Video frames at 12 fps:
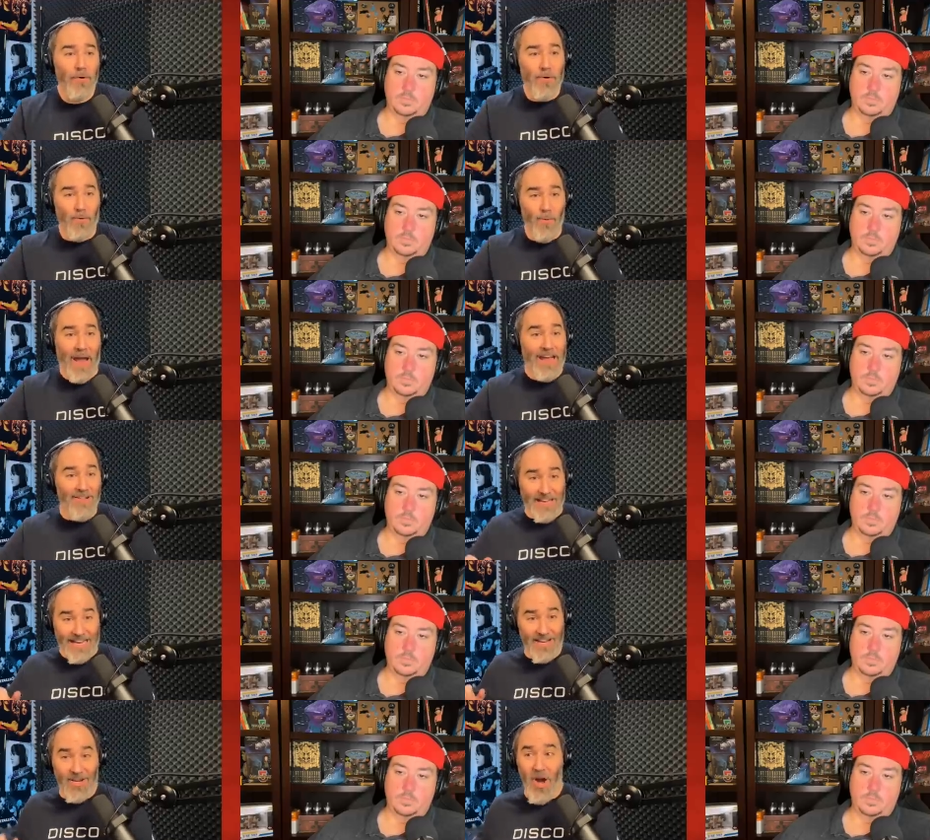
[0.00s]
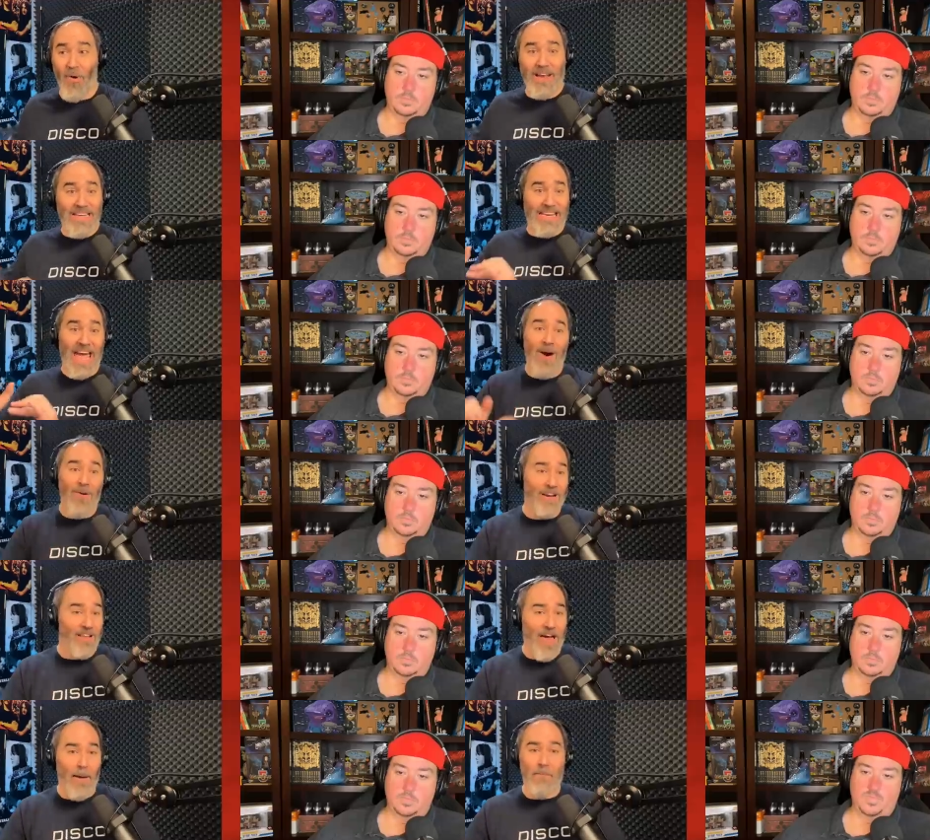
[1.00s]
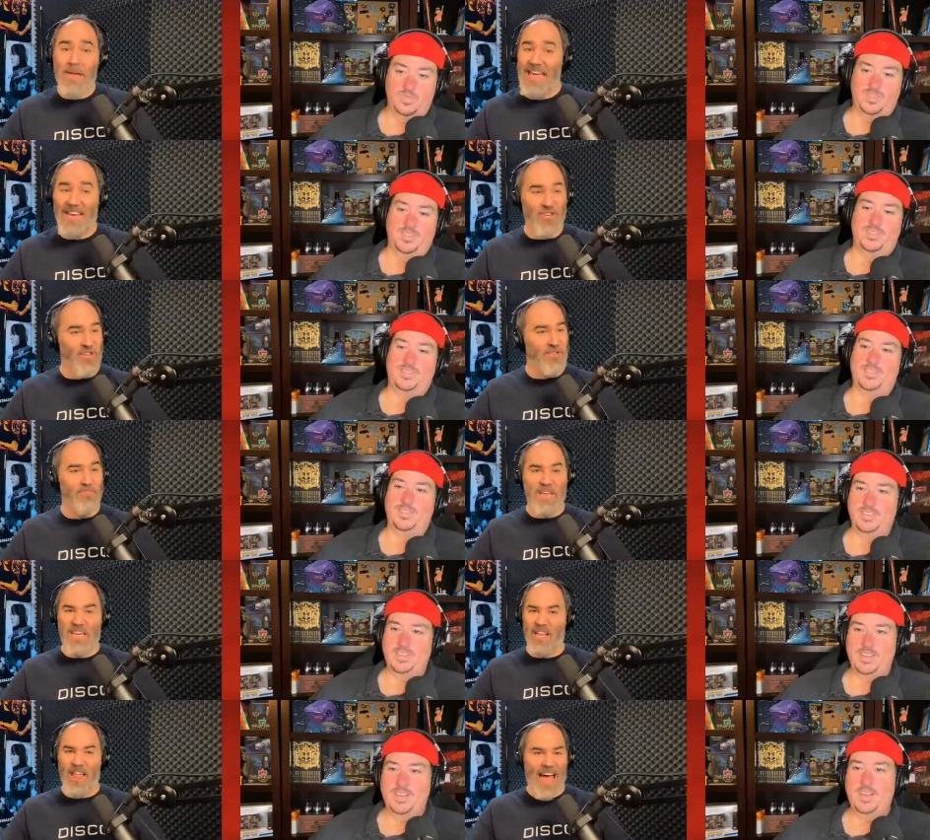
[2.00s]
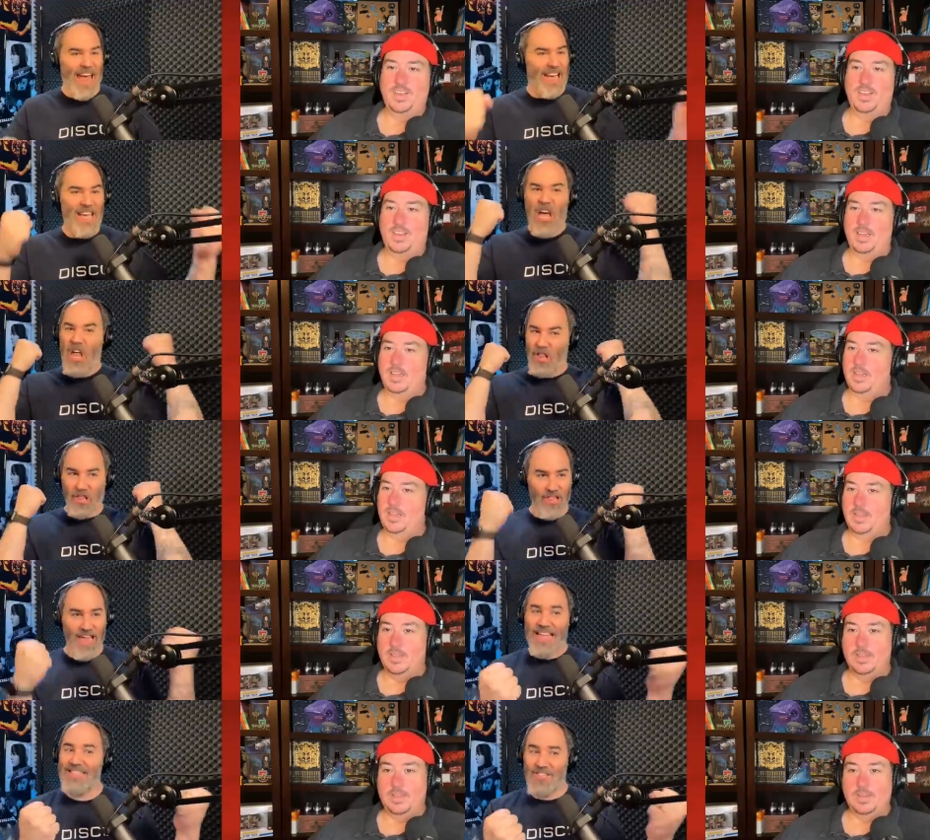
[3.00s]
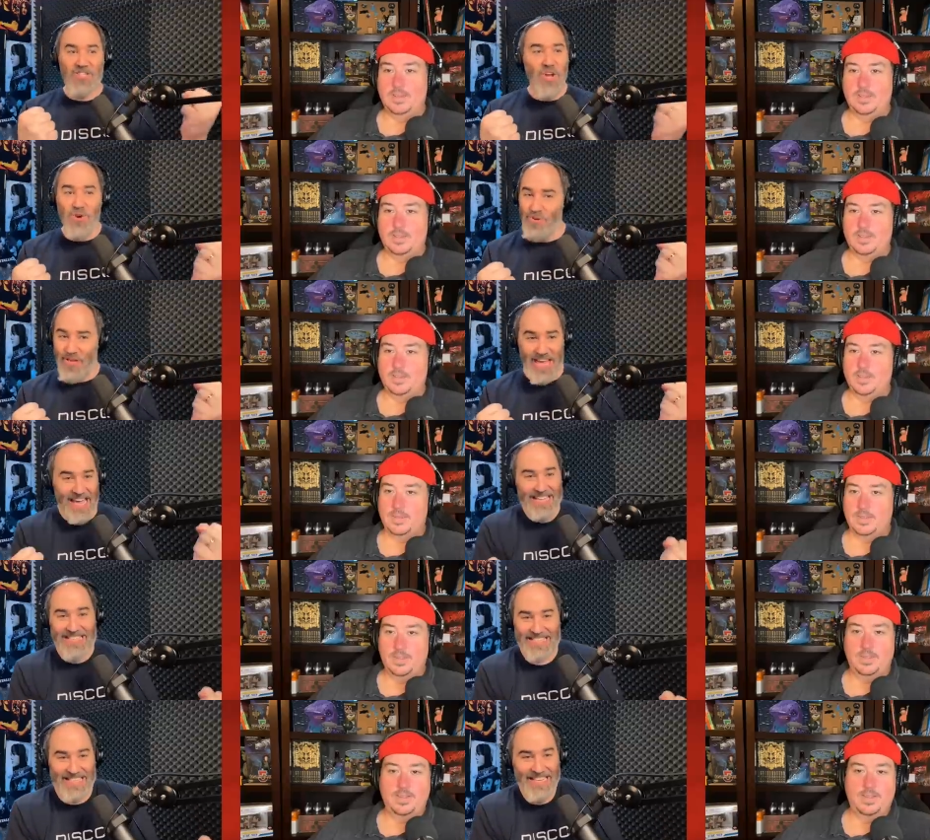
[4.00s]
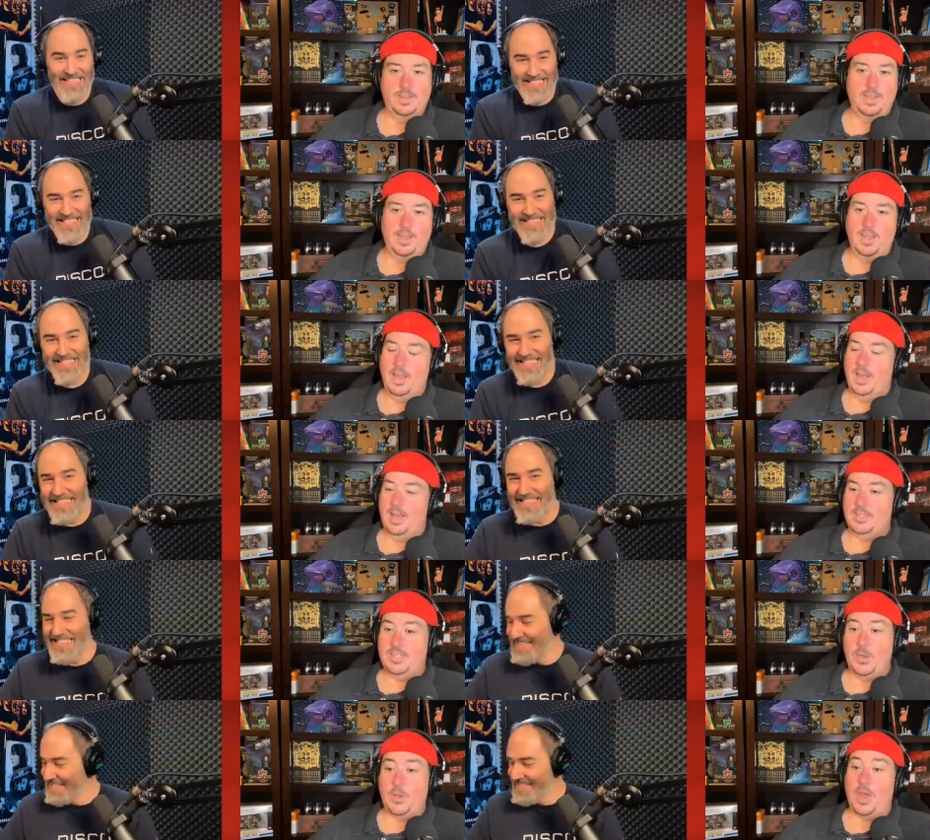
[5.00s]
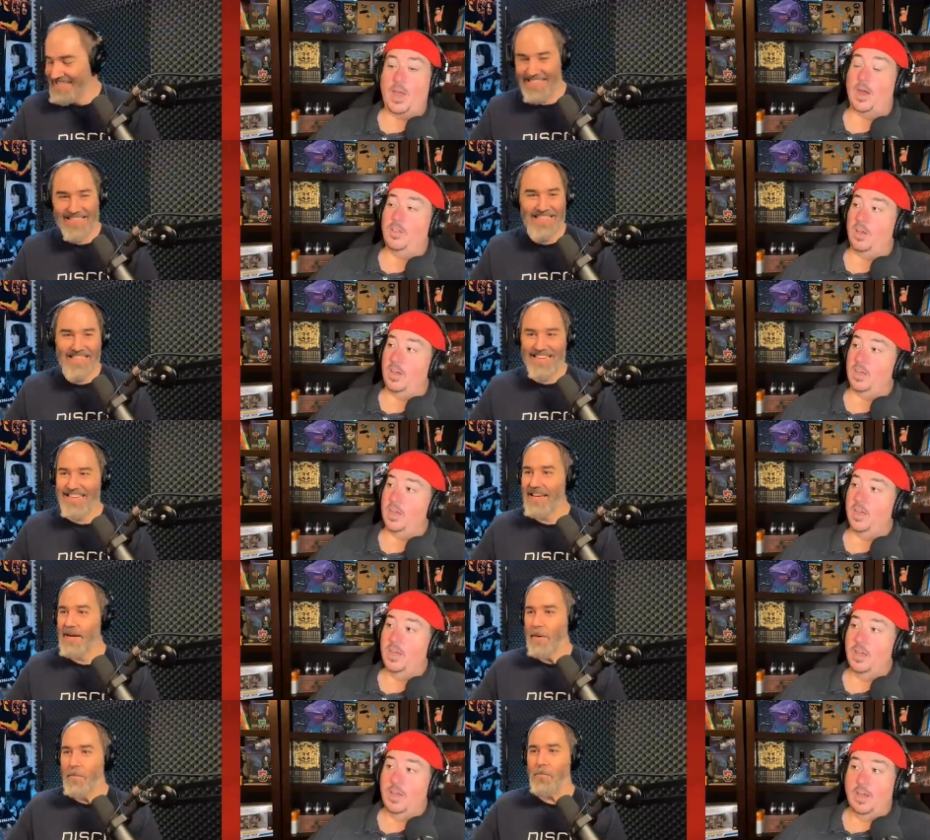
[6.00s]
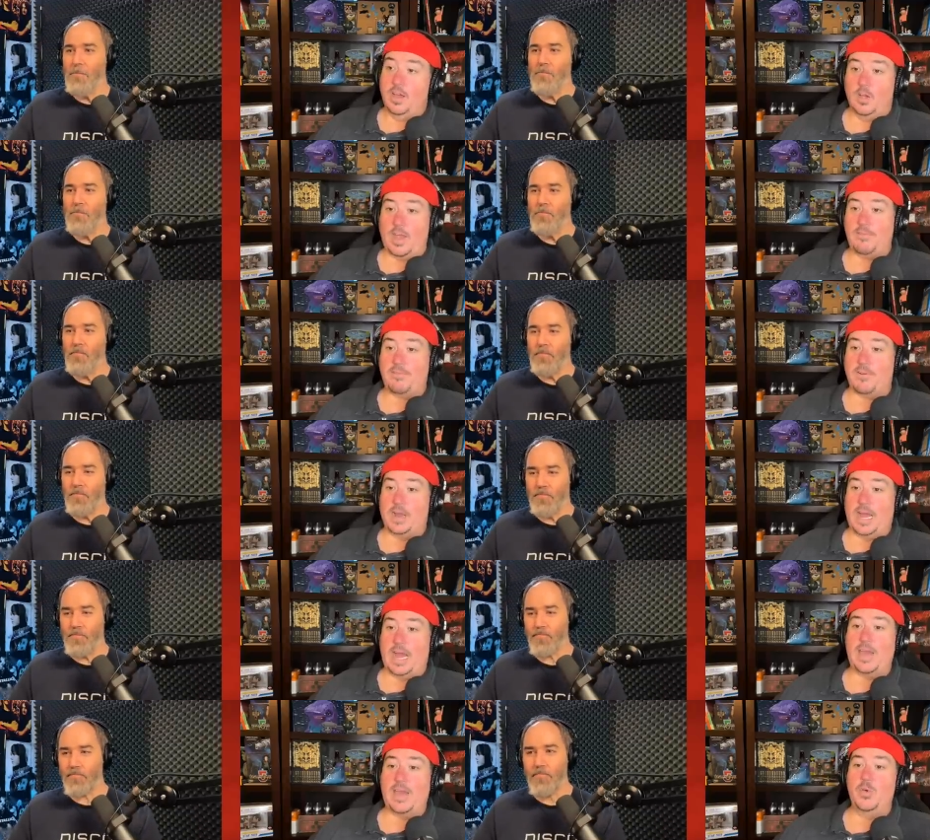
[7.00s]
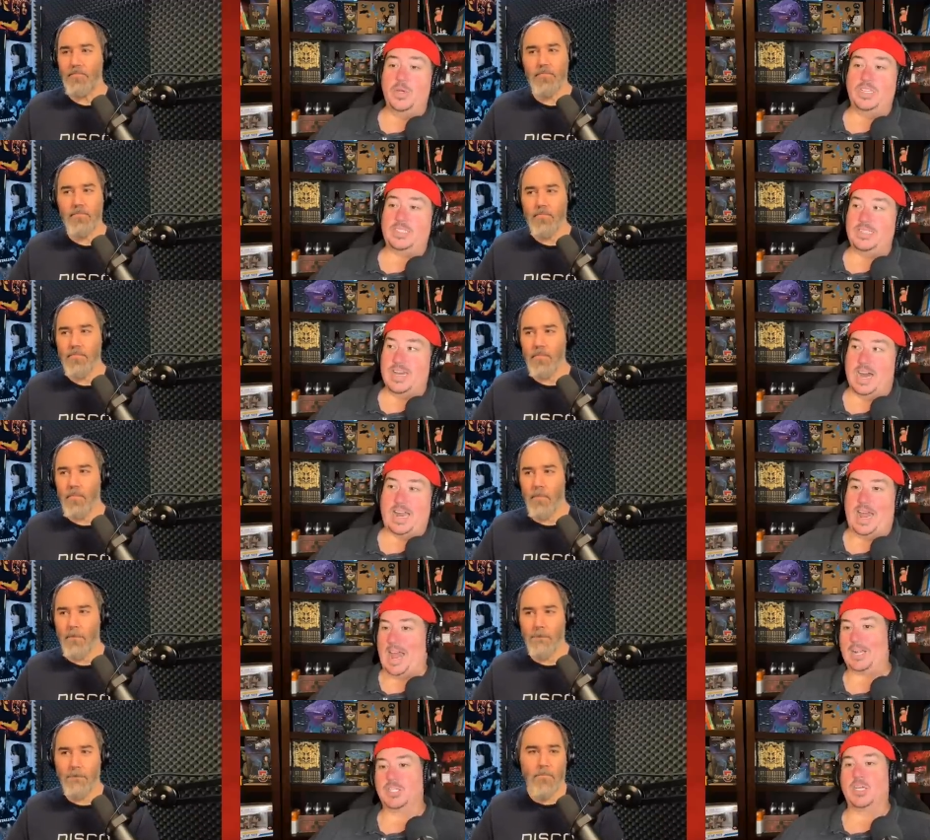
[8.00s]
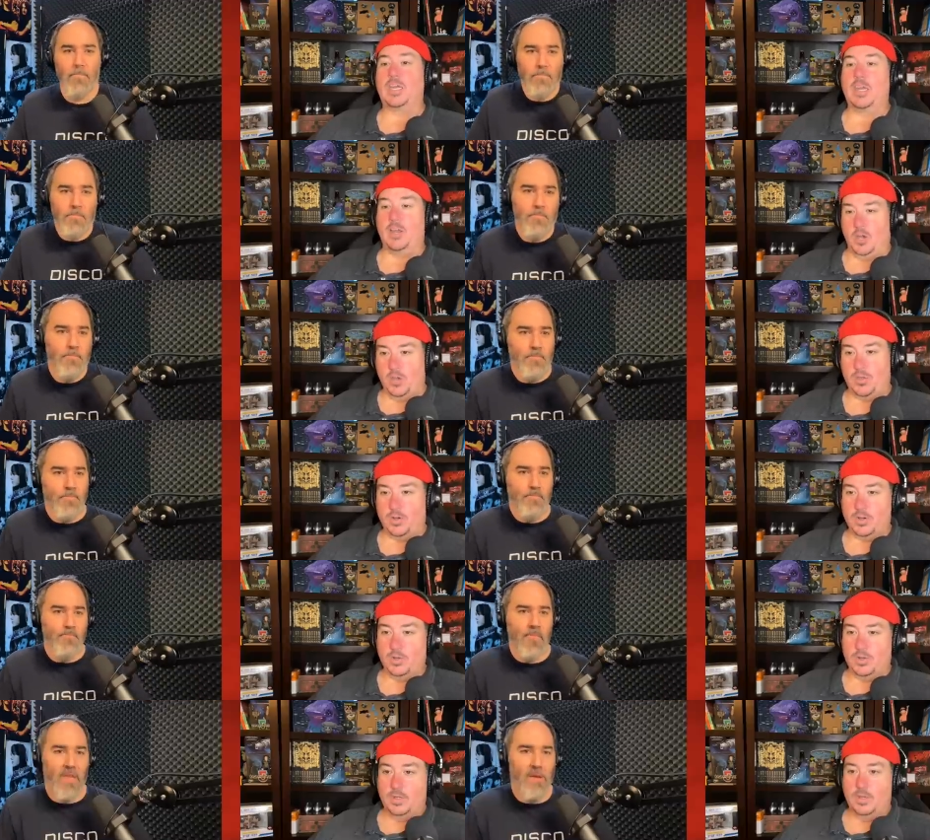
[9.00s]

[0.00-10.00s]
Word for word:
Speaker 1: the railing, going down into that pit and just being like, let's do this.
Speaker 2: Dude, look, okay, for a guy who is not actually King Arthur